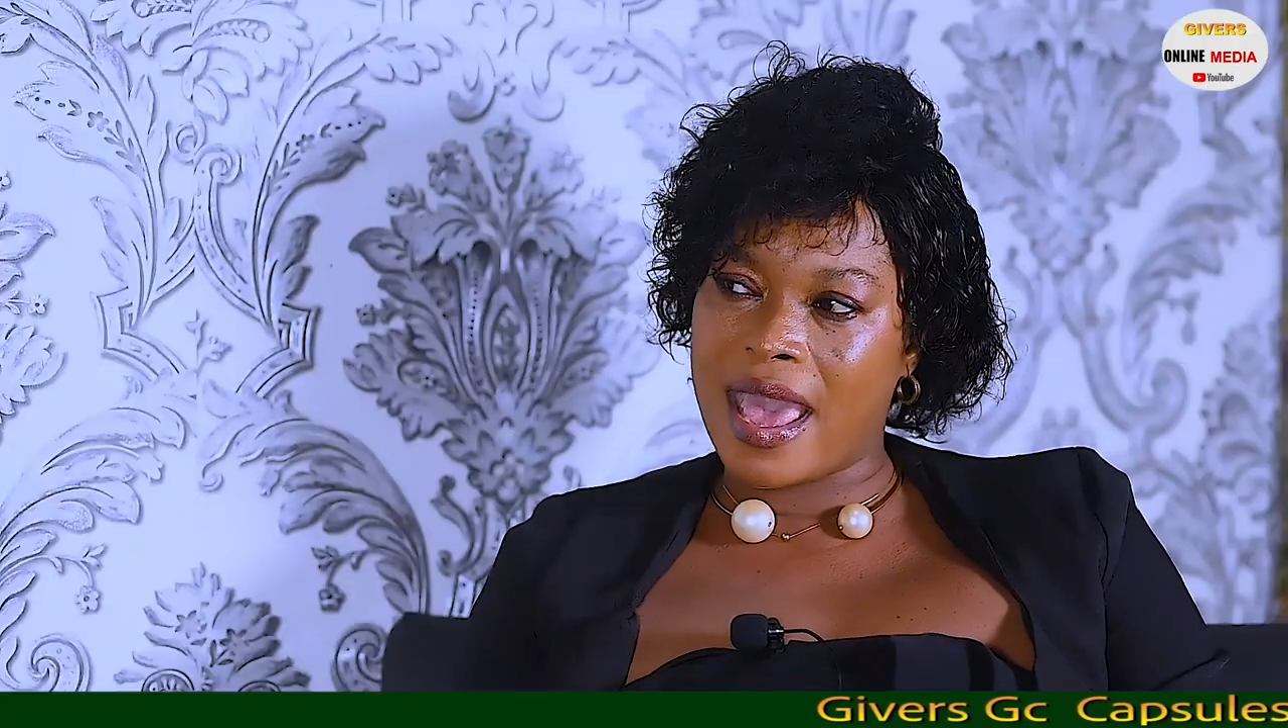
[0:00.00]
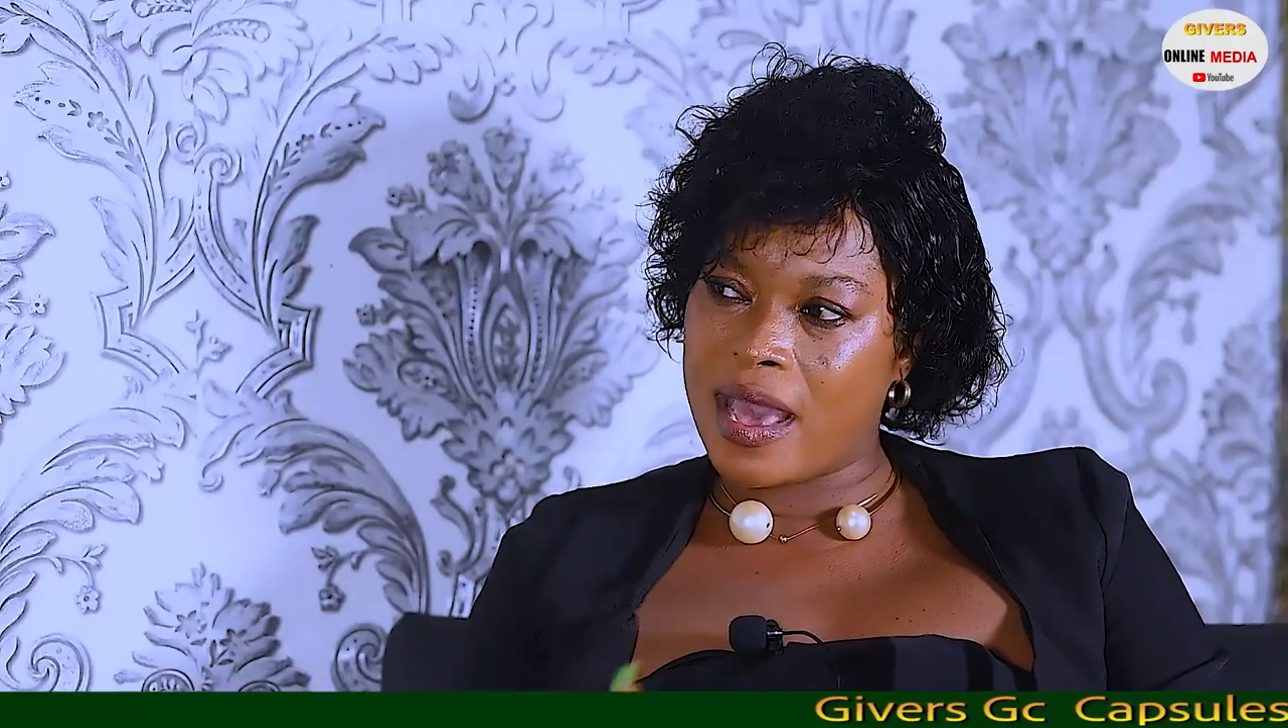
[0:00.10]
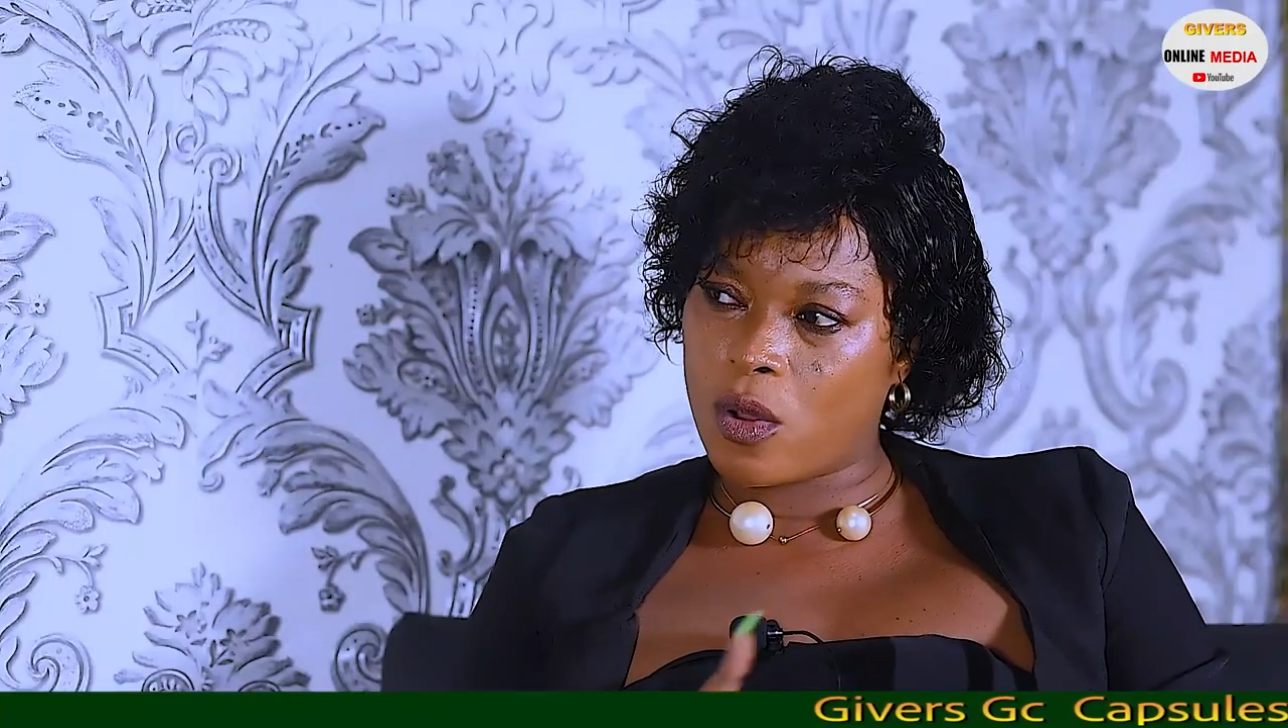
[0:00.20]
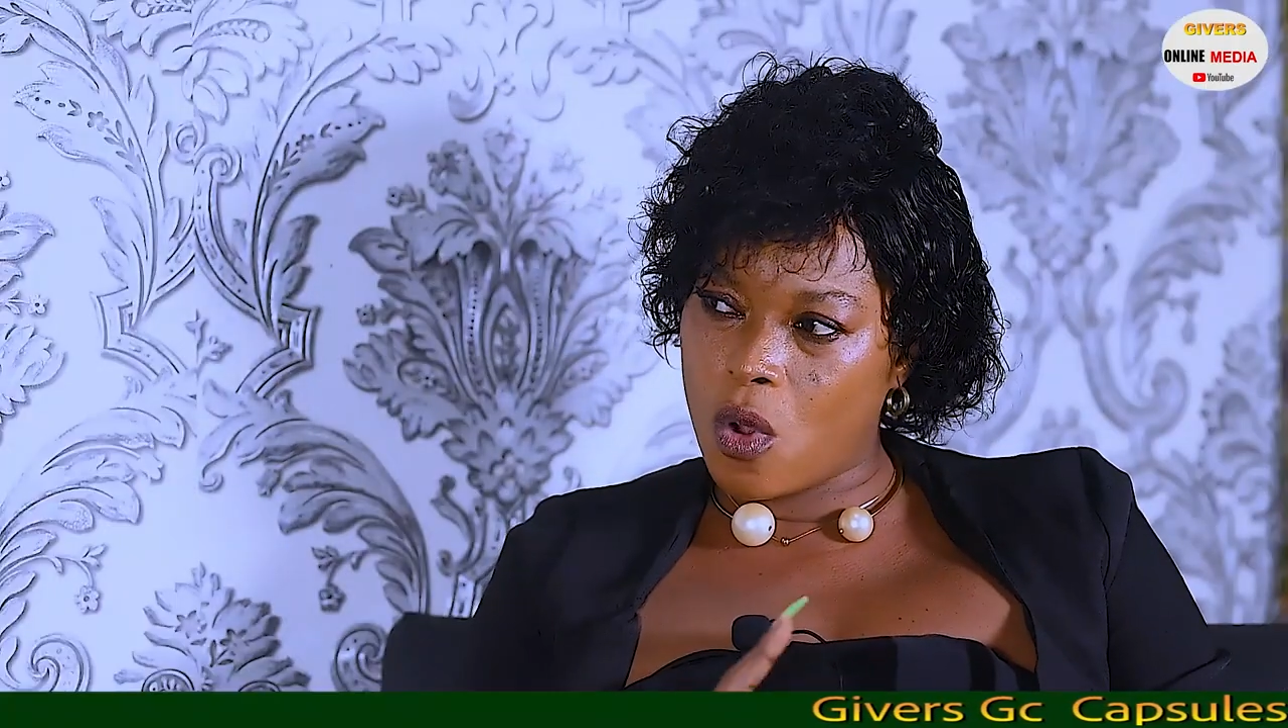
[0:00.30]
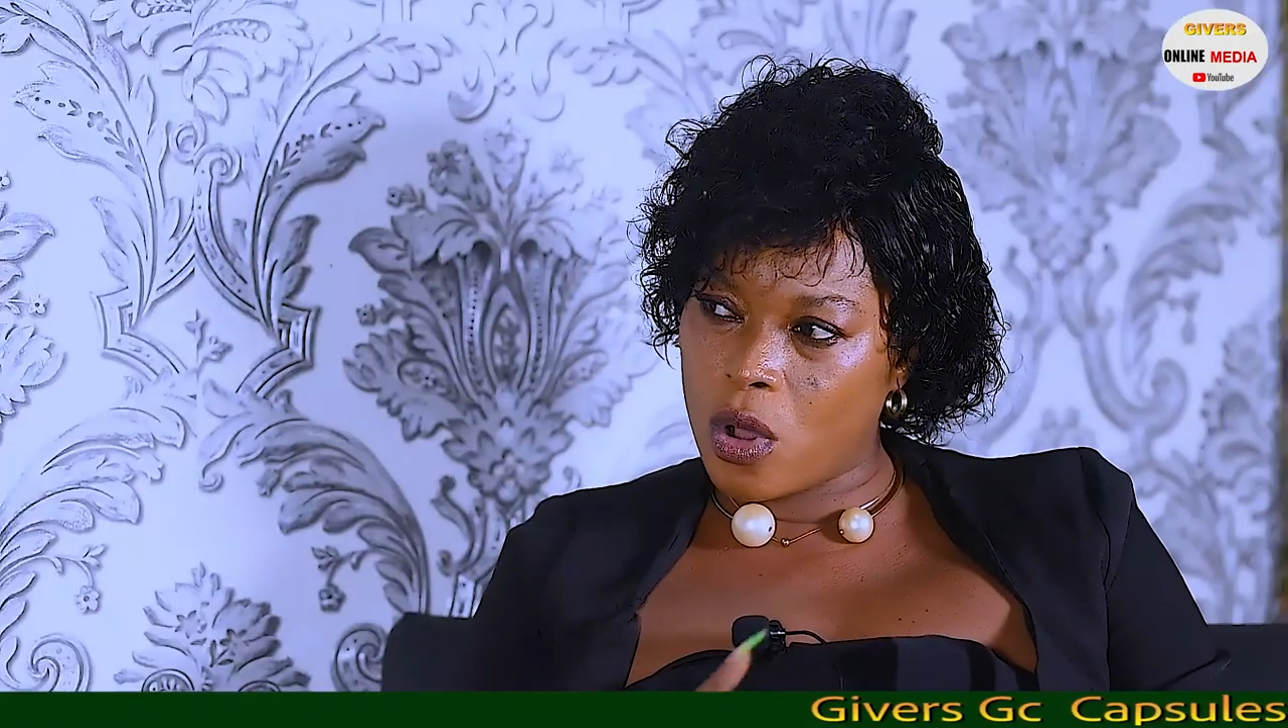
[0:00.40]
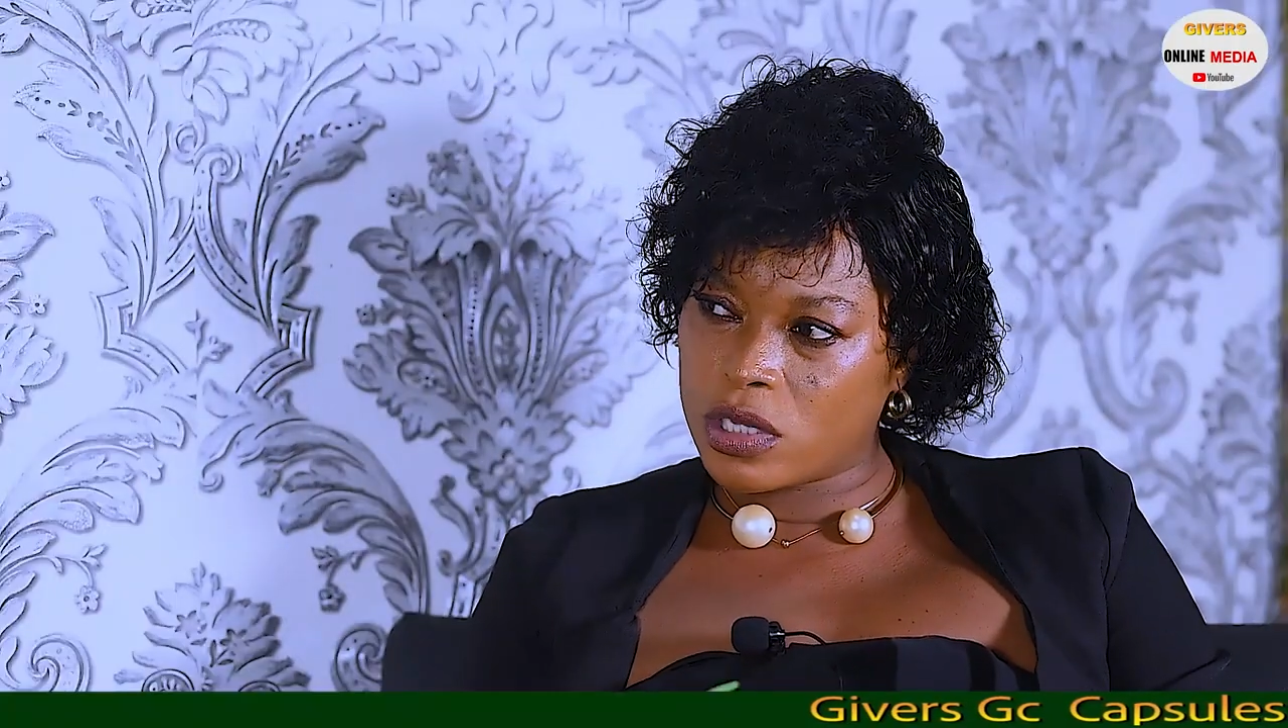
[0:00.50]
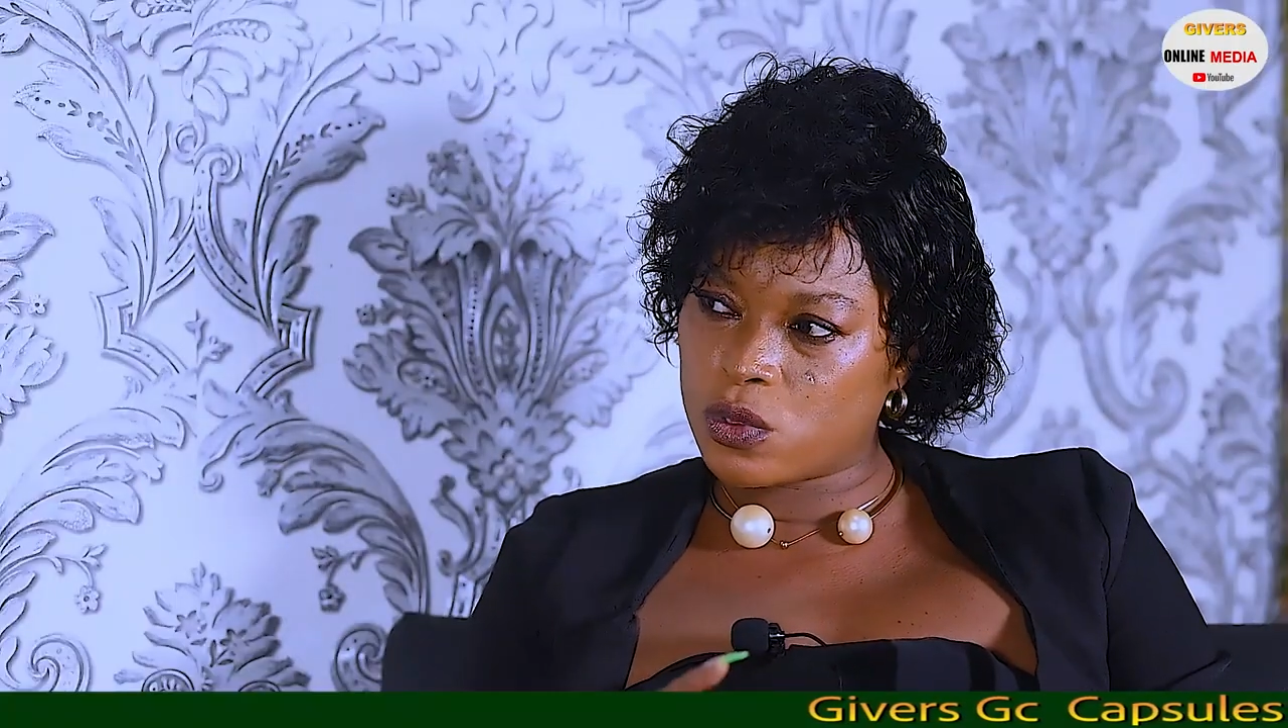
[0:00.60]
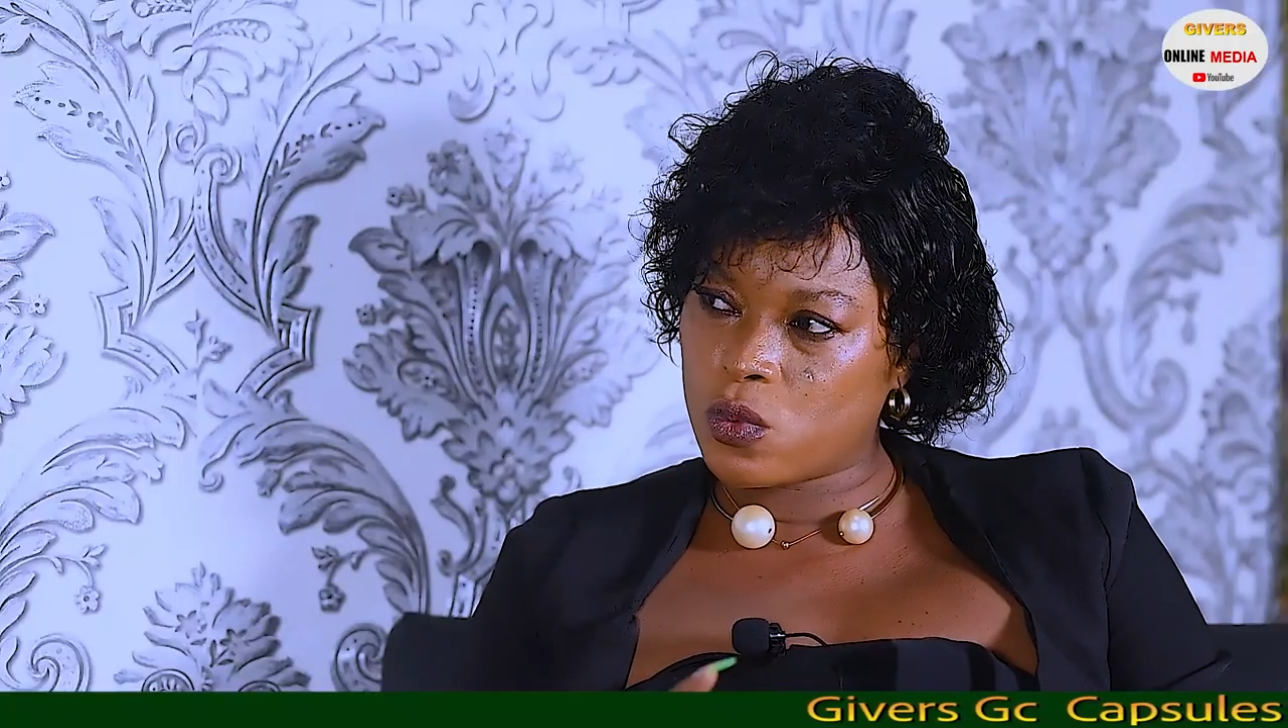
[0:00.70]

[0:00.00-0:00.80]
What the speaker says: air costs,